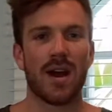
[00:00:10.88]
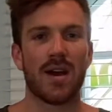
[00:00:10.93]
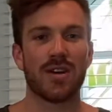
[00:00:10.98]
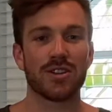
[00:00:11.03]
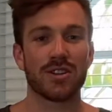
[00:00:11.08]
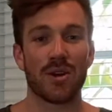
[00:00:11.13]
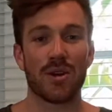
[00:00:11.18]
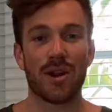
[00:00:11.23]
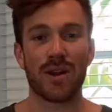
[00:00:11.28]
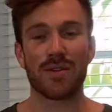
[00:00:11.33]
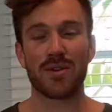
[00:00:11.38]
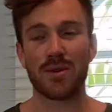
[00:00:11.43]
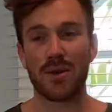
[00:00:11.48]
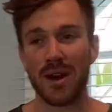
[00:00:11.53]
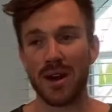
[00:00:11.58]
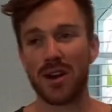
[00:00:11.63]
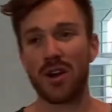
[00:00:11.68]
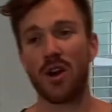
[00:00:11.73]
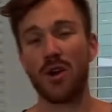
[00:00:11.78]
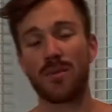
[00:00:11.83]
it going,
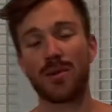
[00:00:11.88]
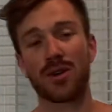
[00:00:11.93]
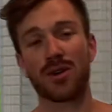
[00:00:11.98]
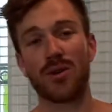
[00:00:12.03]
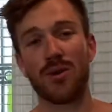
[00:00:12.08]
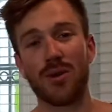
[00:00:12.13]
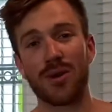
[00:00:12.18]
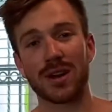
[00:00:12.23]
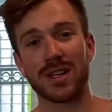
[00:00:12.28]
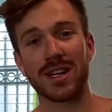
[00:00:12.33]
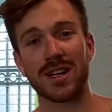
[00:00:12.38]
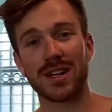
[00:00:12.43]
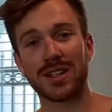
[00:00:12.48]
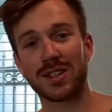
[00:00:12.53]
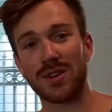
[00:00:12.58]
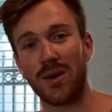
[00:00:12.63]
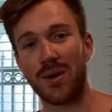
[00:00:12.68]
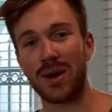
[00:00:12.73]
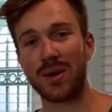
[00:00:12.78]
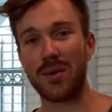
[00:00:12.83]
everyone? Hope your quarantine is
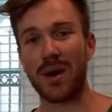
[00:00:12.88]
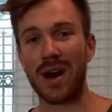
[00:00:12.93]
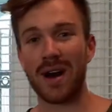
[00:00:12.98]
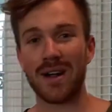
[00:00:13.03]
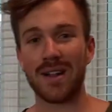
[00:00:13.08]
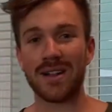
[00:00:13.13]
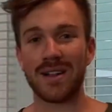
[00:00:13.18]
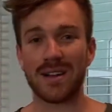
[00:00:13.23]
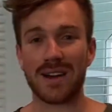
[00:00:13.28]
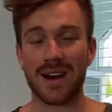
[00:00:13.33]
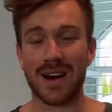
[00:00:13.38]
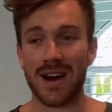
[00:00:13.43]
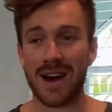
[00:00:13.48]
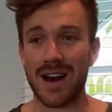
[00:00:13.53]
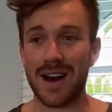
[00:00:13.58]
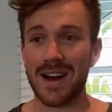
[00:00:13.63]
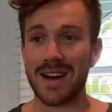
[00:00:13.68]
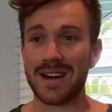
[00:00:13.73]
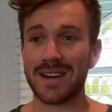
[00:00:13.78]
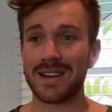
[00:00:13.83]
going well.
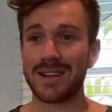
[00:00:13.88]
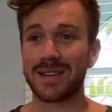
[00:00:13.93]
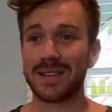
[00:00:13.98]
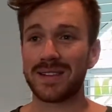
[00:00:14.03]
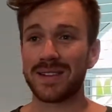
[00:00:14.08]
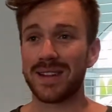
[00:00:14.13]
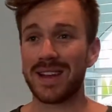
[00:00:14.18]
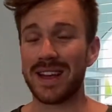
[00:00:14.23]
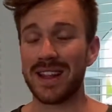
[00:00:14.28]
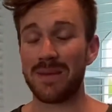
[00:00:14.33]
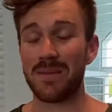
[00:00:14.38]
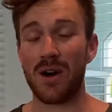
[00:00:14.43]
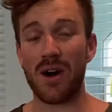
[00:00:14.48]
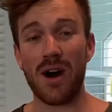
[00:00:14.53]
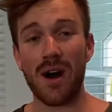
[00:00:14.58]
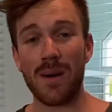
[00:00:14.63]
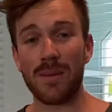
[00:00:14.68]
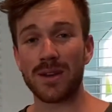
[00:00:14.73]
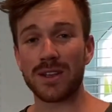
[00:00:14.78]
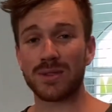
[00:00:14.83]
In the
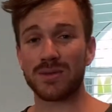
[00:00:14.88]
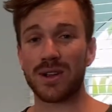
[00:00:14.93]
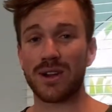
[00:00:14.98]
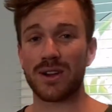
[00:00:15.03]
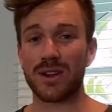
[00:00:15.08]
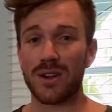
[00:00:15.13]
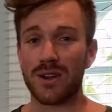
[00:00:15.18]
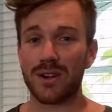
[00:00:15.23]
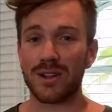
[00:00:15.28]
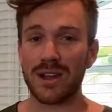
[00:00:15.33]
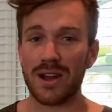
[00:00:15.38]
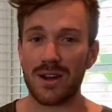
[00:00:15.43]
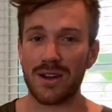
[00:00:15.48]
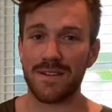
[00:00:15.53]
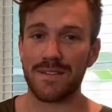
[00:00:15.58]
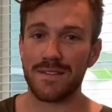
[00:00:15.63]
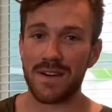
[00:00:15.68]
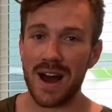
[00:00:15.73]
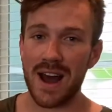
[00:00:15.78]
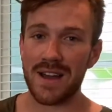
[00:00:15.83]
Bahamas, we are currently on a
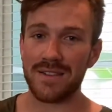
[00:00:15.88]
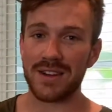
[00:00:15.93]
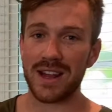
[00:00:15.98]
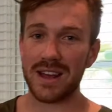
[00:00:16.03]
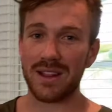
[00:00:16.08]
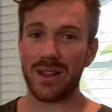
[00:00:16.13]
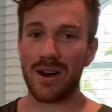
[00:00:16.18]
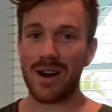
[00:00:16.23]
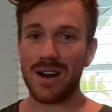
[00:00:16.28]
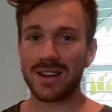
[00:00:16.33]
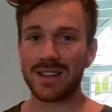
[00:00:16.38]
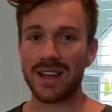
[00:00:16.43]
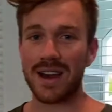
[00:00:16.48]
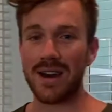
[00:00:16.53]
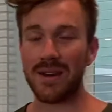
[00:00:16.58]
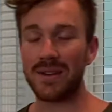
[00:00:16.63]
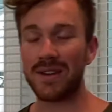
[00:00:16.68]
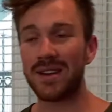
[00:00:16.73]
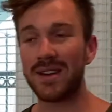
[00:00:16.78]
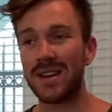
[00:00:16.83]
5-day
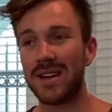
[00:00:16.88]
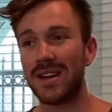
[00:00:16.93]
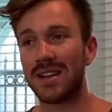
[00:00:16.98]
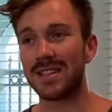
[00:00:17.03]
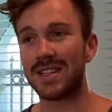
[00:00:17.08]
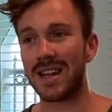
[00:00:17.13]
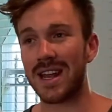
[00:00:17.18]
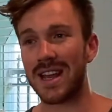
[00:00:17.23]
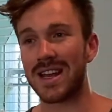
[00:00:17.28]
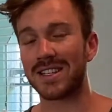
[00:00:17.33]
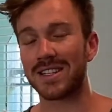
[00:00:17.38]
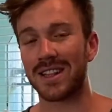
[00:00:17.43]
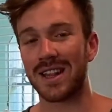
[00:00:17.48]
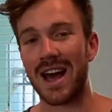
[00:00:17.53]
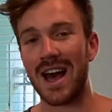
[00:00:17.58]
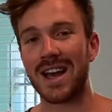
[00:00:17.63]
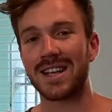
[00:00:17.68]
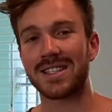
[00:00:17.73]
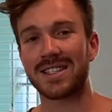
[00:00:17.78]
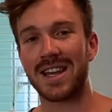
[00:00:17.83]
lockdown. Today is the
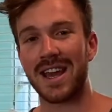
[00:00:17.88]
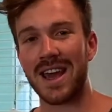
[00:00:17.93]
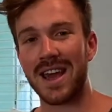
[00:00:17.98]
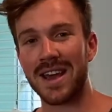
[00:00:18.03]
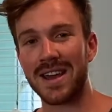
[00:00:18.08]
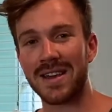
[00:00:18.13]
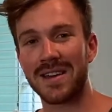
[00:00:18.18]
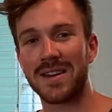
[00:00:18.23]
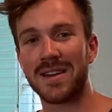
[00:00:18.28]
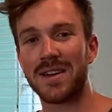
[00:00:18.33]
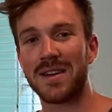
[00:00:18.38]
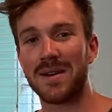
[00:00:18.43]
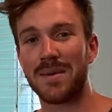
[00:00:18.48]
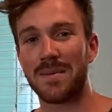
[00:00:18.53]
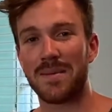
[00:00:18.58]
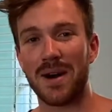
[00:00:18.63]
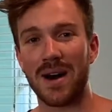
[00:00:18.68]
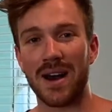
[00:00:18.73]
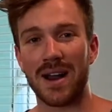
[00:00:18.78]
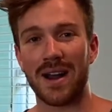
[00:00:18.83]
last day,
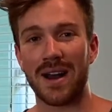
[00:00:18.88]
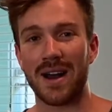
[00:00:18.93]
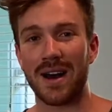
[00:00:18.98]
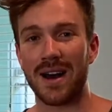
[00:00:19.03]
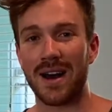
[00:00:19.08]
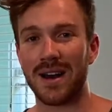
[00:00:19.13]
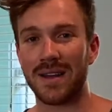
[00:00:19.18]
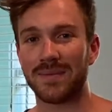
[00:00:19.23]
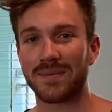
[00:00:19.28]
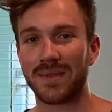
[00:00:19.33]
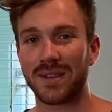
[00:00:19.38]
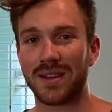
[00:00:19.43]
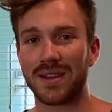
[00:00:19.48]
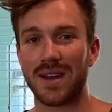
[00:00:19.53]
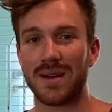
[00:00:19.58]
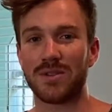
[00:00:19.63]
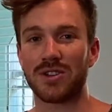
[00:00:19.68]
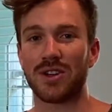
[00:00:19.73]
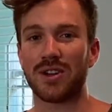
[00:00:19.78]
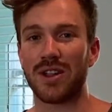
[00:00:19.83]
but
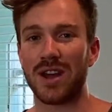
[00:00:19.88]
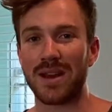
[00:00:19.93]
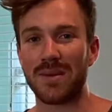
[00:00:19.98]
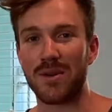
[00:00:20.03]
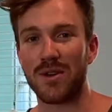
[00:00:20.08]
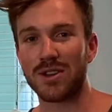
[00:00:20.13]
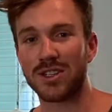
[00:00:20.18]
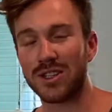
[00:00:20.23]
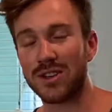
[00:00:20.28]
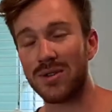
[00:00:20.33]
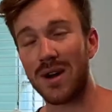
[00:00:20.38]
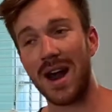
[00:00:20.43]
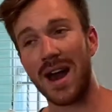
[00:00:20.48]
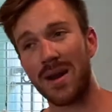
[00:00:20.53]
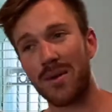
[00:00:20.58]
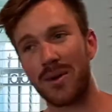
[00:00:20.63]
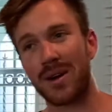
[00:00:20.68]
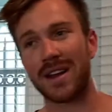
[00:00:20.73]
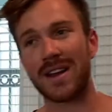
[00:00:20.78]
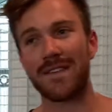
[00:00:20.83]
I'm sure like most of you, I
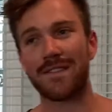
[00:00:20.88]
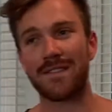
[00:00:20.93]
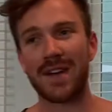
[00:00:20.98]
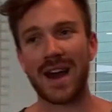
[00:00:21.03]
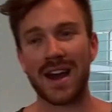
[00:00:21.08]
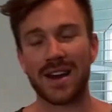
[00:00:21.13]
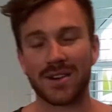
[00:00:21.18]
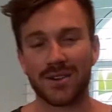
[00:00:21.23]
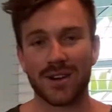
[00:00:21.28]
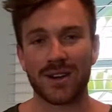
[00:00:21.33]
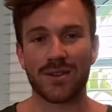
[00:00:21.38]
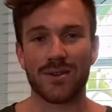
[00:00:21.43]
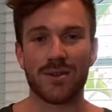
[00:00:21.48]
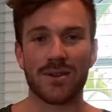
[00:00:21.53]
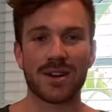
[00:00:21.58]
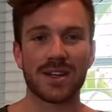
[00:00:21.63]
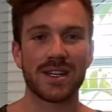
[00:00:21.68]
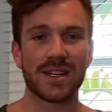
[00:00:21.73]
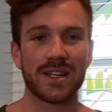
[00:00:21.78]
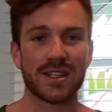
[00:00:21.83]
don't want to get fat during
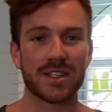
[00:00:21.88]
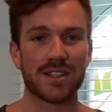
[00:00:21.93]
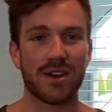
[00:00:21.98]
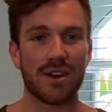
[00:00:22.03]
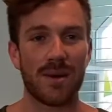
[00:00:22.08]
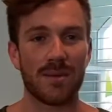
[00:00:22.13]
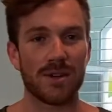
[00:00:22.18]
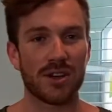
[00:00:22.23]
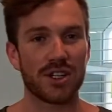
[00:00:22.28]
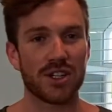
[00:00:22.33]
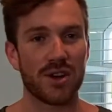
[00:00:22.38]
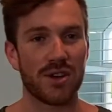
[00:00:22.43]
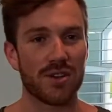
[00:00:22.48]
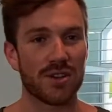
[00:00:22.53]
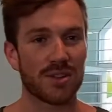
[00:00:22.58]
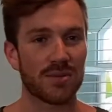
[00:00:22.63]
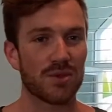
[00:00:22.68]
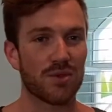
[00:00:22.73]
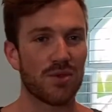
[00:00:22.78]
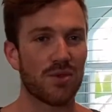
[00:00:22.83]
quarantine, so I'm going to show you
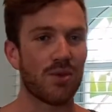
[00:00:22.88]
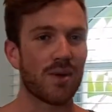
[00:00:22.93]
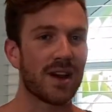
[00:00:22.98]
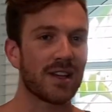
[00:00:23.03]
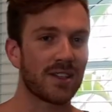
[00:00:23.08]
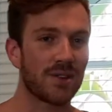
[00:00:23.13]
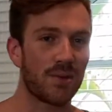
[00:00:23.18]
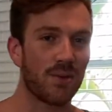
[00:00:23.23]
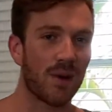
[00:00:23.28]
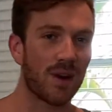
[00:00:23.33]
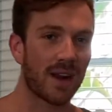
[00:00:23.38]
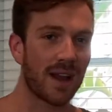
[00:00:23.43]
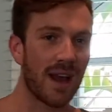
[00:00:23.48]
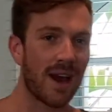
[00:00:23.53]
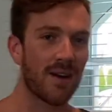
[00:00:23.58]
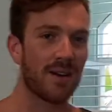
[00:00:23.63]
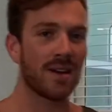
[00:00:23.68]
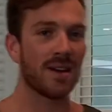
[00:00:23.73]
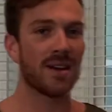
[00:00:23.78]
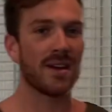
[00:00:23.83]
some cool ways to work
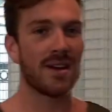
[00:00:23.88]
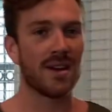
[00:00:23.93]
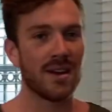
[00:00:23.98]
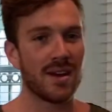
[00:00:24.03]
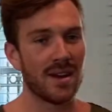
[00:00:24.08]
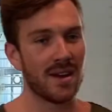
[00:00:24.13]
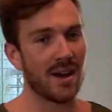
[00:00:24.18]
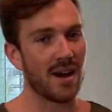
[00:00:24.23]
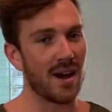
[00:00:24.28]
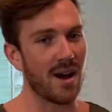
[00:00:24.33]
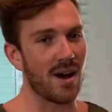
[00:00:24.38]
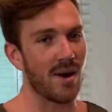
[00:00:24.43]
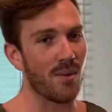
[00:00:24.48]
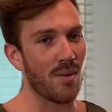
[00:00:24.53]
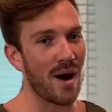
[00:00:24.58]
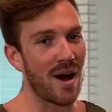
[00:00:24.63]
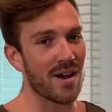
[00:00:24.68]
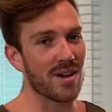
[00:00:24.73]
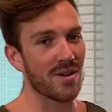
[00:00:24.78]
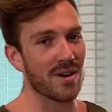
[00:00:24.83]
out
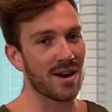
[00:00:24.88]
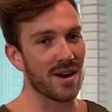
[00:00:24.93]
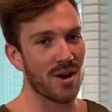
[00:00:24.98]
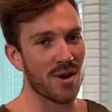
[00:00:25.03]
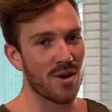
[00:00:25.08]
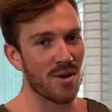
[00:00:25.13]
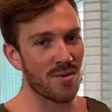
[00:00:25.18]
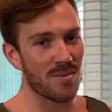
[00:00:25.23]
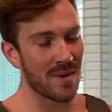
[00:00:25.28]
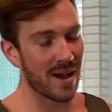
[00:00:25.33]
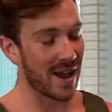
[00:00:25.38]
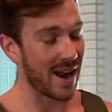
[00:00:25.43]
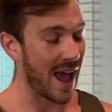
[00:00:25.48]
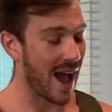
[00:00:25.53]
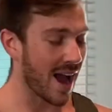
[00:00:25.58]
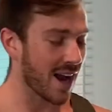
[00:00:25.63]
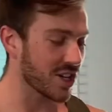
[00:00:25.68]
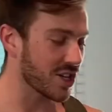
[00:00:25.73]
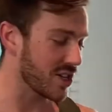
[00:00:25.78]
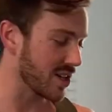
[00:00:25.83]
while you're at home. And
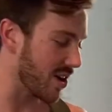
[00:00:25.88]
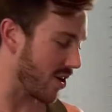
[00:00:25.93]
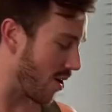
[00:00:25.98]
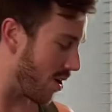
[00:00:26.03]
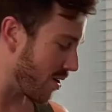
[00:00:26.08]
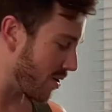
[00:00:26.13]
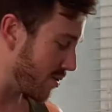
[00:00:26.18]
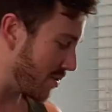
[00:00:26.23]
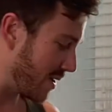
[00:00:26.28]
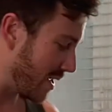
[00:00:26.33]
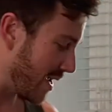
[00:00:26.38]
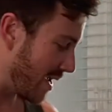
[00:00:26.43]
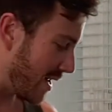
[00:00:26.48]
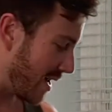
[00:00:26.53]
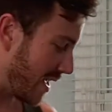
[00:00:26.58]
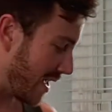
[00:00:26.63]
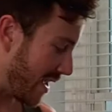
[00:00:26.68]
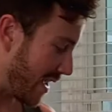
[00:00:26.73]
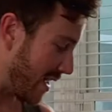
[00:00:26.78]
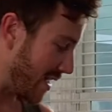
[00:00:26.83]
actually, all you
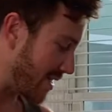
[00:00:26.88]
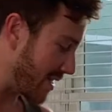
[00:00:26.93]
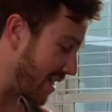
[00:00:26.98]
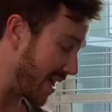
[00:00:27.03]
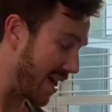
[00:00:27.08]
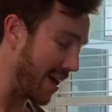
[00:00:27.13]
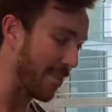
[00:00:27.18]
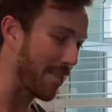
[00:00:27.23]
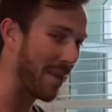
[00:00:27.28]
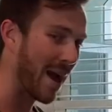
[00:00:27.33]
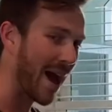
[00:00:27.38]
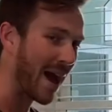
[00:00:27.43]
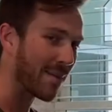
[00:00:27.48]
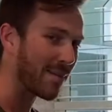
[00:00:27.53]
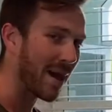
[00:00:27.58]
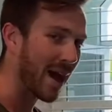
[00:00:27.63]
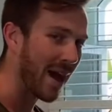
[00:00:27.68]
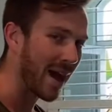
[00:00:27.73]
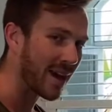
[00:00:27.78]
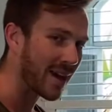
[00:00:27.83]
need is a
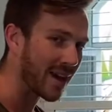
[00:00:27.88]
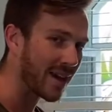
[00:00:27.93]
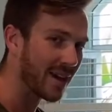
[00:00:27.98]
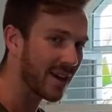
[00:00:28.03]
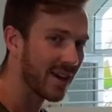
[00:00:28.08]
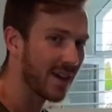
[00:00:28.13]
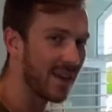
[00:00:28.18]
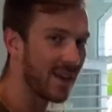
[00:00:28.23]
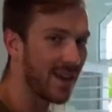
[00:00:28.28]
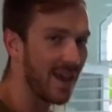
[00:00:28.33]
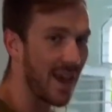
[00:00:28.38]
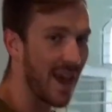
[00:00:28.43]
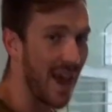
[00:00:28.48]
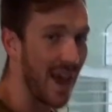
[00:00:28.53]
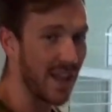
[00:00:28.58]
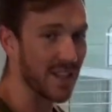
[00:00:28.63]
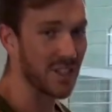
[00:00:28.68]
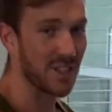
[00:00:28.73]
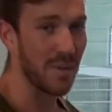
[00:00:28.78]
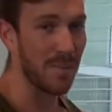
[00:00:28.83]
backpack
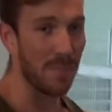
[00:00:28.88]
and some